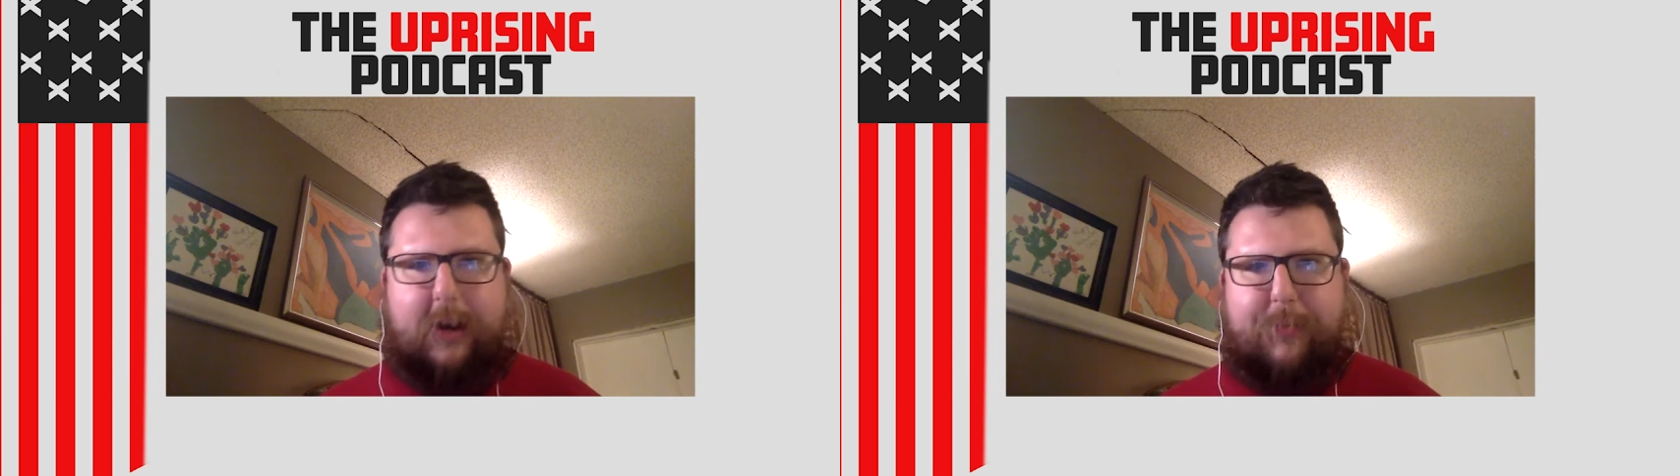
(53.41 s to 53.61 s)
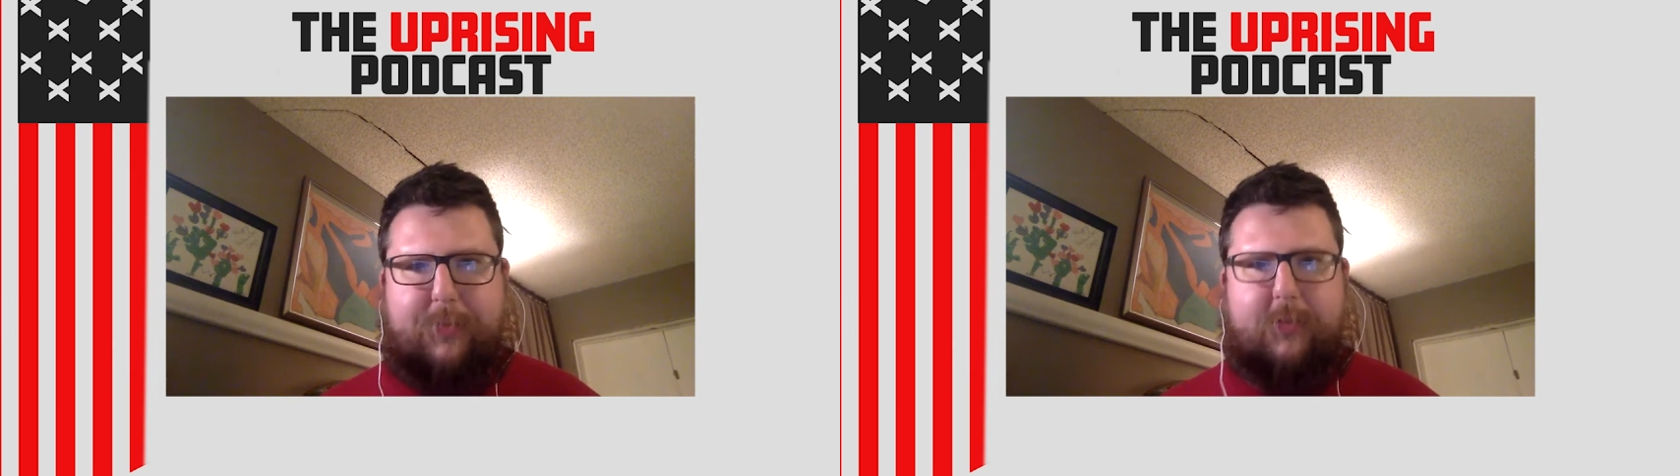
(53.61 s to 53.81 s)

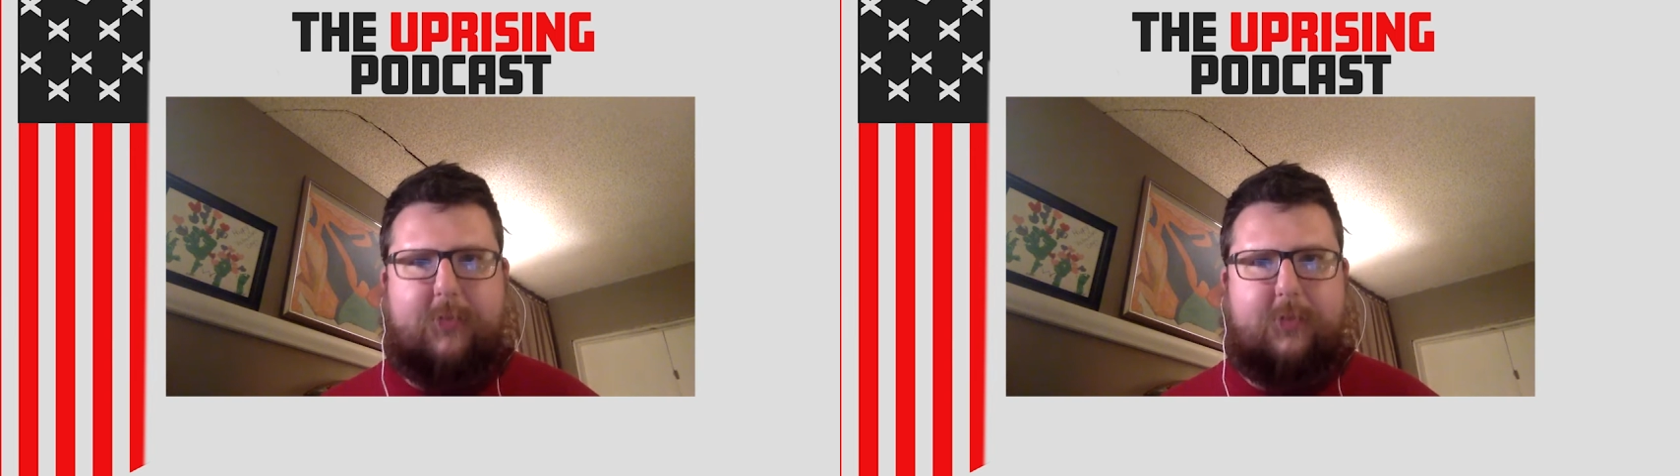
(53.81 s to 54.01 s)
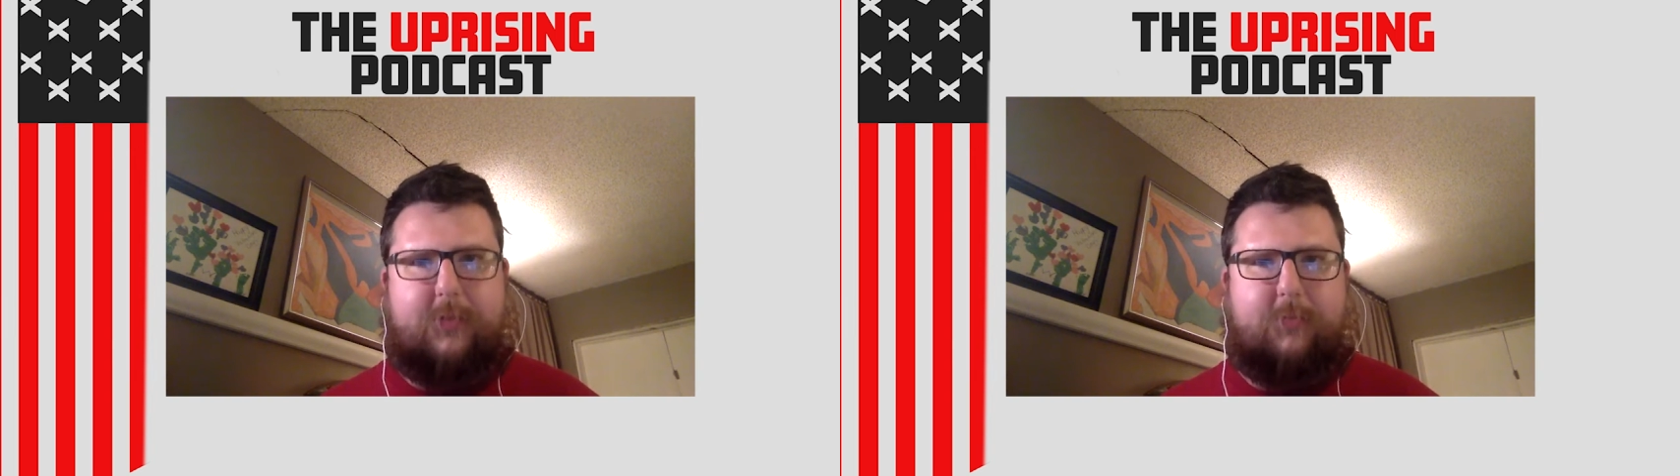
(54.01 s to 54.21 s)

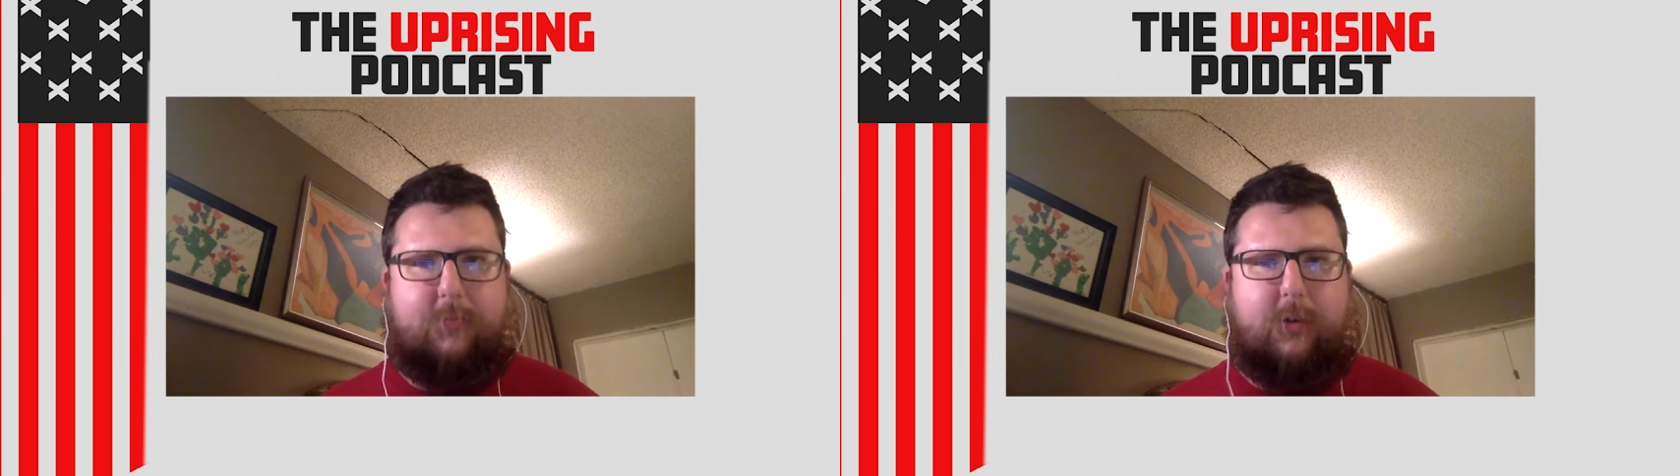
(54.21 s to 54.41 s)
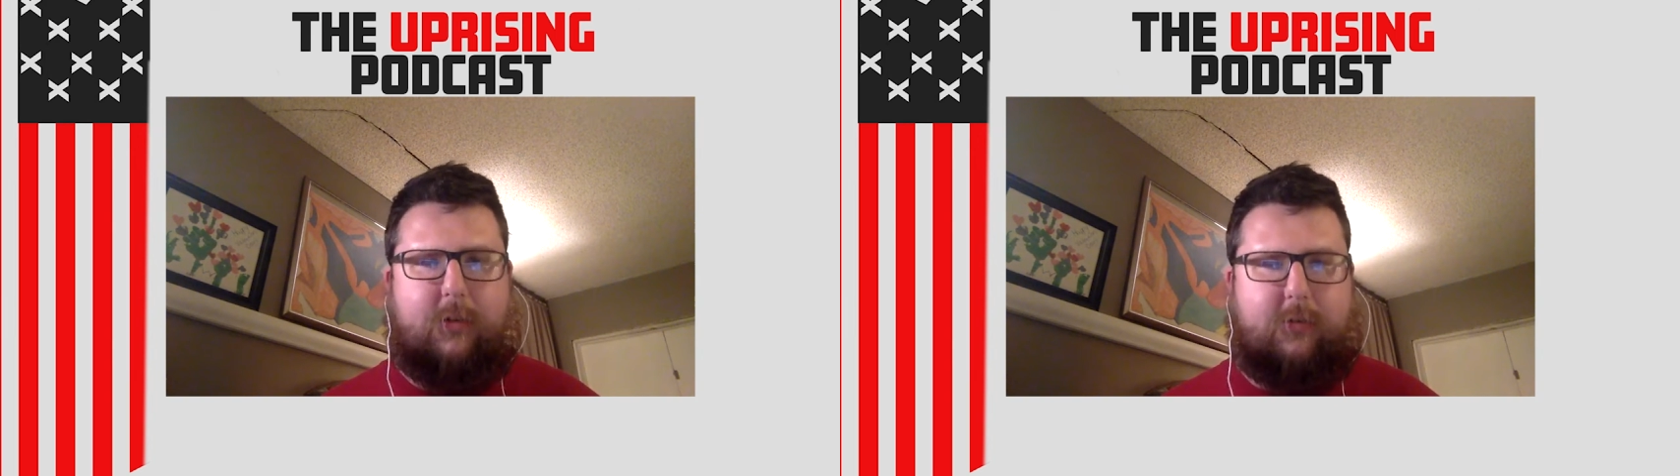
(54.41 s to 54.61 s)
happens,
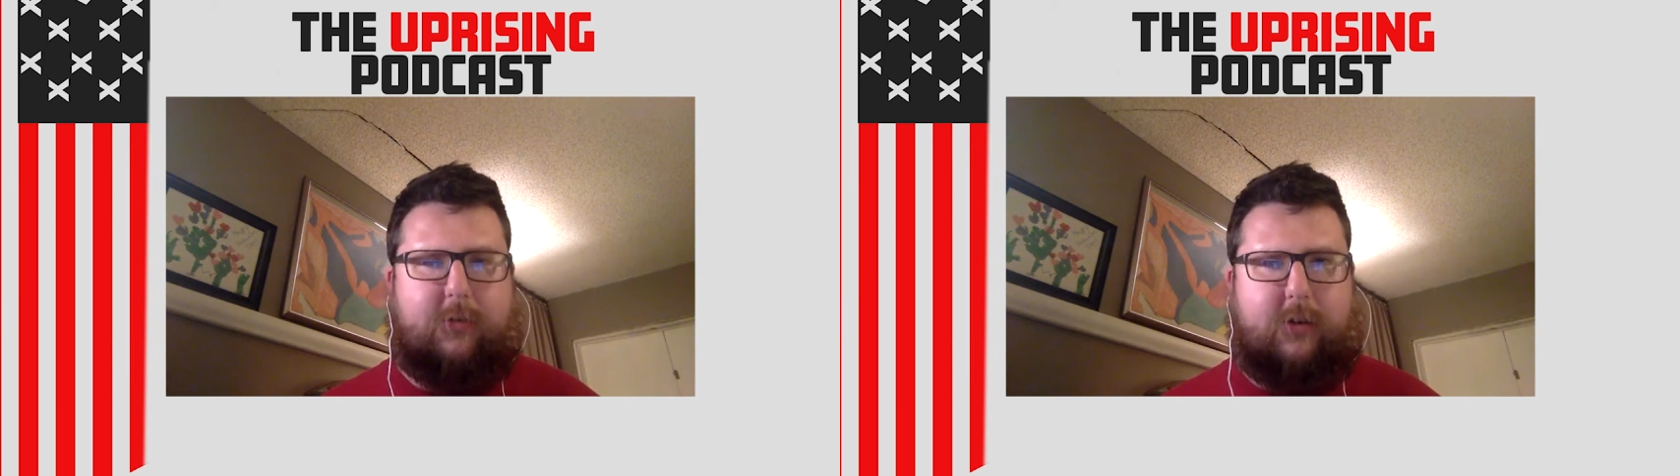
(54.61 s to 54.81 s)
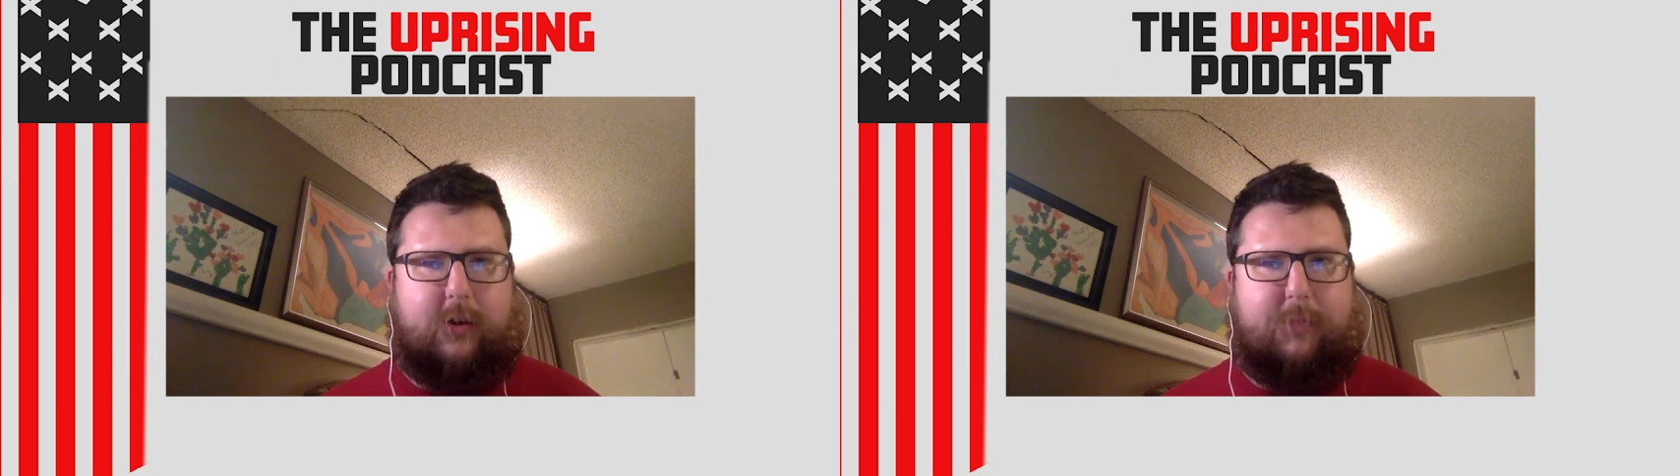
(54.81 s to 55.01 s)

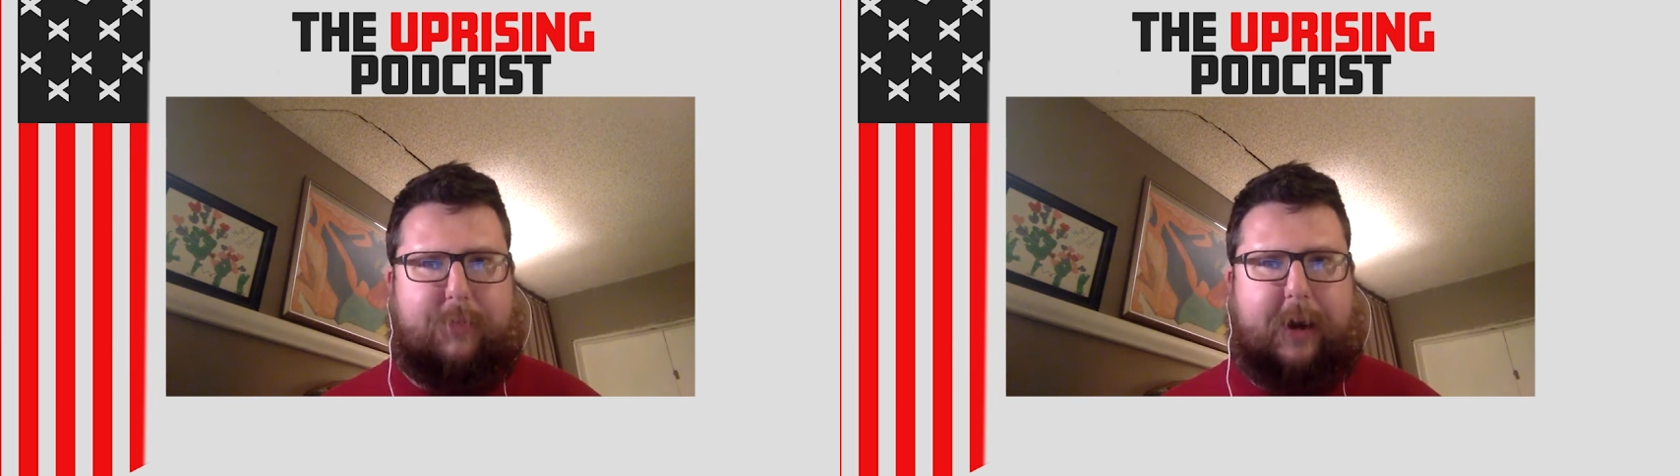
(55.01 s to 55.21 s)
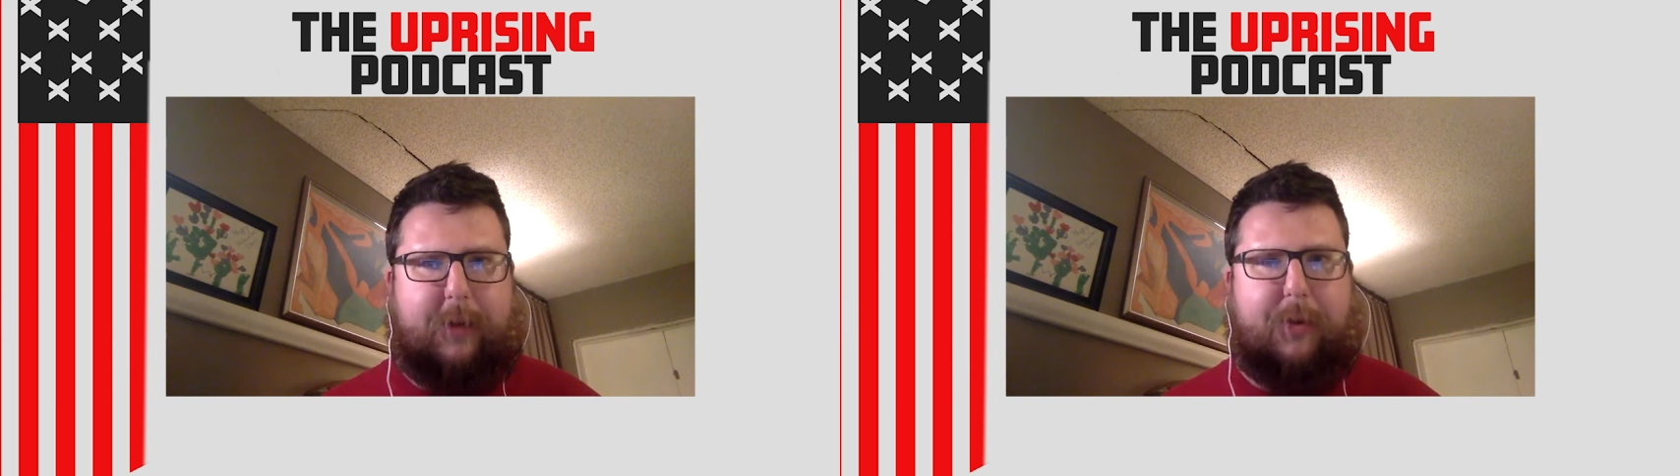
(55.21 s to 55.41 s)
we'll come back.